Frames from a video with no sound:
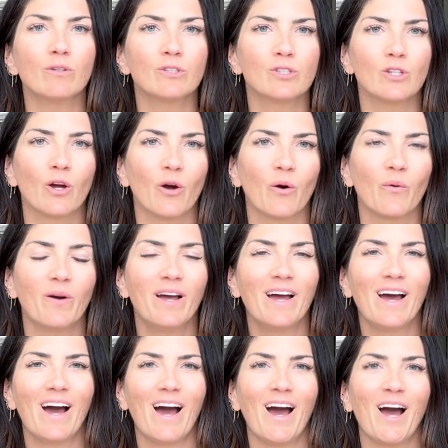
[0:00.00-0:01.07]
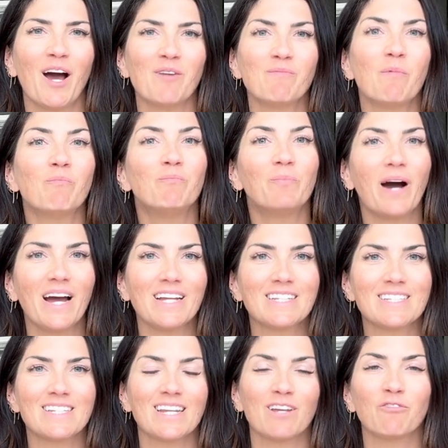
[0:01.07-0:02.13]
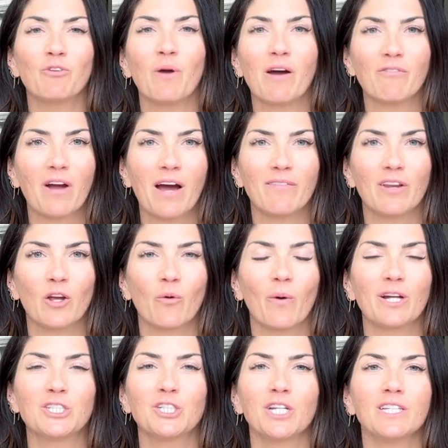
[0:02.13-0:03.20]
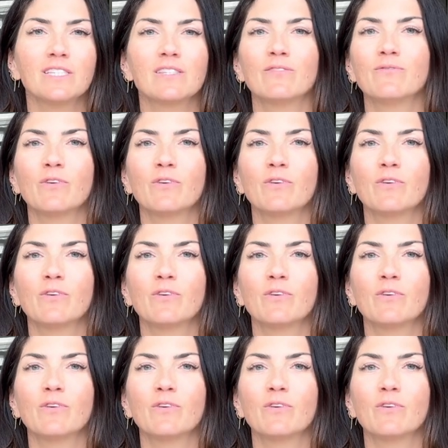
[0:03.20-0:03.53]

So, but if you ever have any questions,